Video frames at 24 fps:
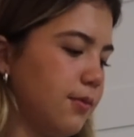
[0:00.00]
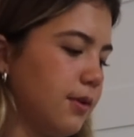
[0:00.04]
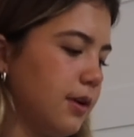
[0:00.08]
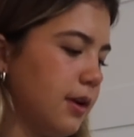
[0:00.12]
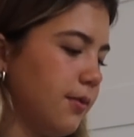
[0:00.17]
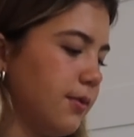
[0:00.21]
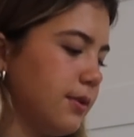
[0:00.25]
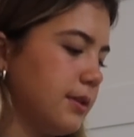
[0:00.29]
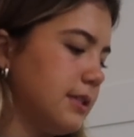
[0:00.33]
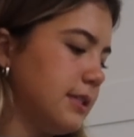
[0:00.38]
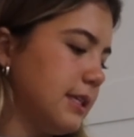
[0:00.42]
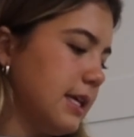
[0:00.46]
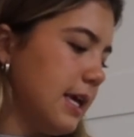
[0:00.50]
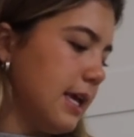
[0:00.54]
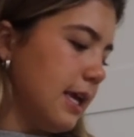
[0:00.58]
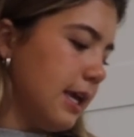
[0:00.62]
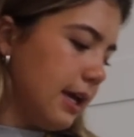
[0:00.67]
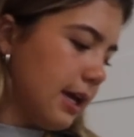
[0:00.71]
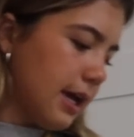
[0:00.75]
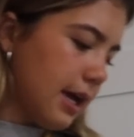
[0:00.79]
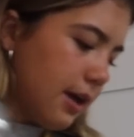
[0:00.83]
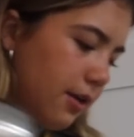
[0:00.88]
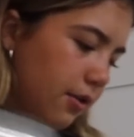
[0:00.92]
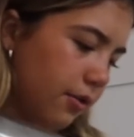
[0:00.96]
what I was
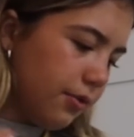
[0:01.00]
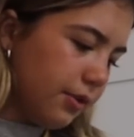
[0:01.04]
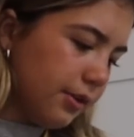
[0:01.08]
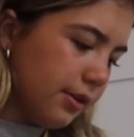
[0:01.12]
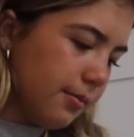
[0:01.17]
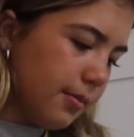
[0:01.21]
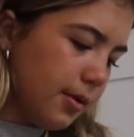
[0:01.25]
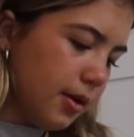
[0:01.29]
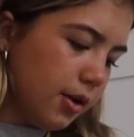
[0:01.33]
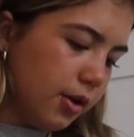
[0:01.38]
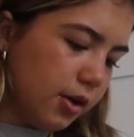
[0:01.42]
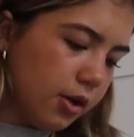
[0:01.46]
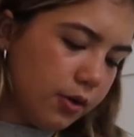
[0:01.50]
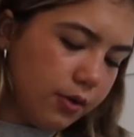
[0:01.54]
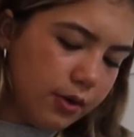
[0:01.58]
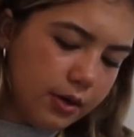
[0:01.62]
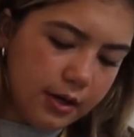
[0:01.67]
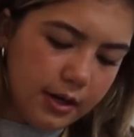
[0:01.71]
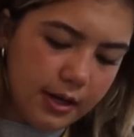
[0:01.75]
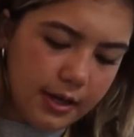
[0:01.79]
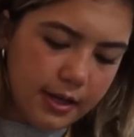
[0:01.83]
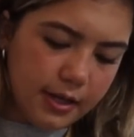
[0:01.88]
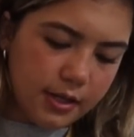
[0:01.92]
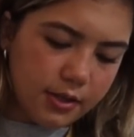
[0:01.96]
saying, I don't think I'm going to go
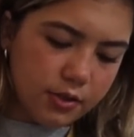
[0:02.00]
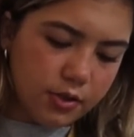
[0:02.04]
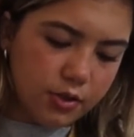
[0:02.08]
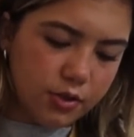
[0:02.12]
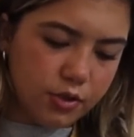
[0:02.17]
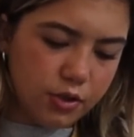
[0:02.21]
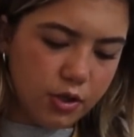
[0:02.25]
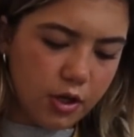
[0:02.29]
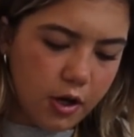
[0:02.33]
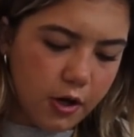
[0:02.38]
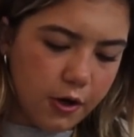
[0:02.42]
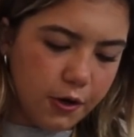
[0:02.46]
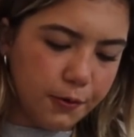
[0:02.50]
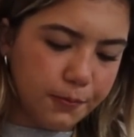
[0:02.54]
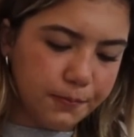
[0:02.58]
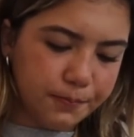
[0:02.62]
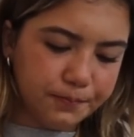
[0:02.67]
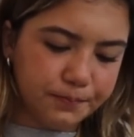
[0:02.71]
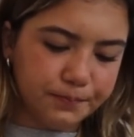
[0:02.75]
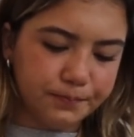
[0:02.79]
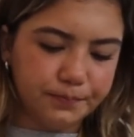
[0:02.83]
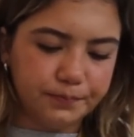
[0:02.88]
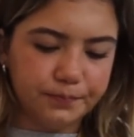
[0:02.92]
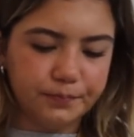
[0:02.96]
tonight. So
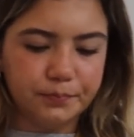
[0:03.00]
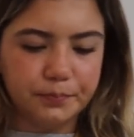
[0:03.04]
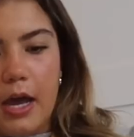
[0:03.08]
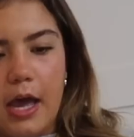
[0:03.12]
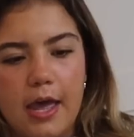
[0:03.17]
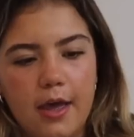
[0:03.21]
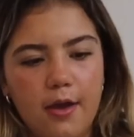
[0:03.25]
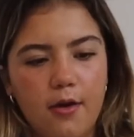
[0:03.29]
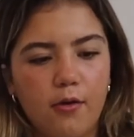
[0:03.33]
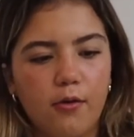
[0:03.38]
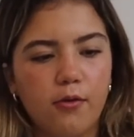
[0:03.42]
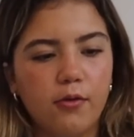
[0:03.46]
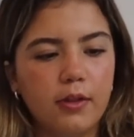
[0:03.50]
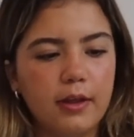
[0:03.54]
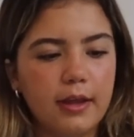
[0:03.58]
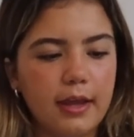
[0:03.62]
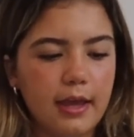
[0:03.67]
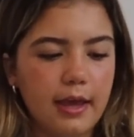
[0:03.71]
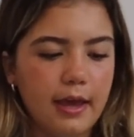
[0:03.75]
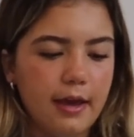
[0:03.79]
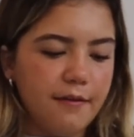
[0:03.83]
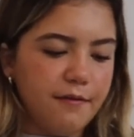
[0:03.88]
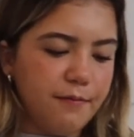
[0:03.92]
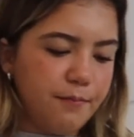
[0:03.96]
I only
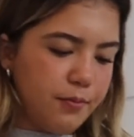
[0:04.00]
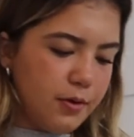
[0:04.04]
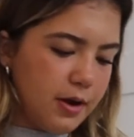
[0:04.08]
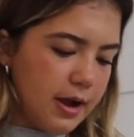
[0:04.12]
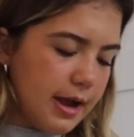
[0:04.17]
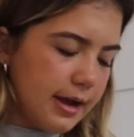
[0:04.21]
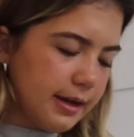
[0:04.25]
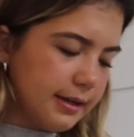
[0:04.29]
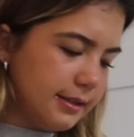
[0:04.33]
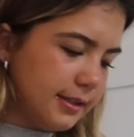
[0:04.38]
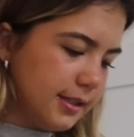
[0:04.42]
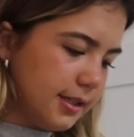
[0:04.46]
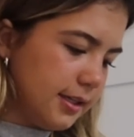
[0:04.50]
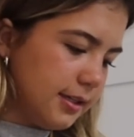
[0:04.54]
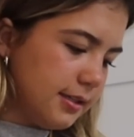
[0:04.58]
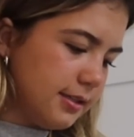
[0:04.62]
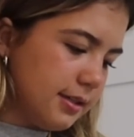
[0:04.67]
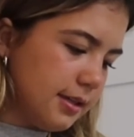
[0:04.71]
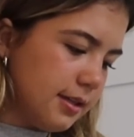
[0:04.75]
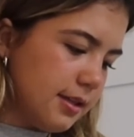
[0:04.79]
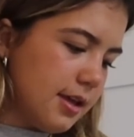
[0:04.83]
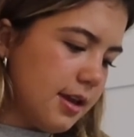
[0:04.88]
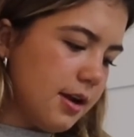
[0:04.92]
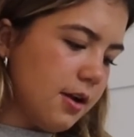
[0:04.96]
have practice
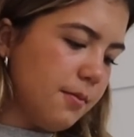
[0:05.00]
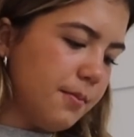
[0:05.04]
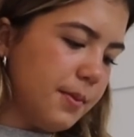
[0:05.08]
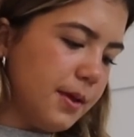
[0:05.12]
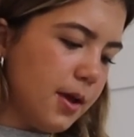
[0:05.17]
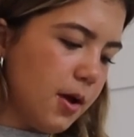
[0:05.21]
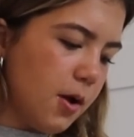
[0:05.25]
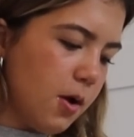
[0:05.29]
and then I'll be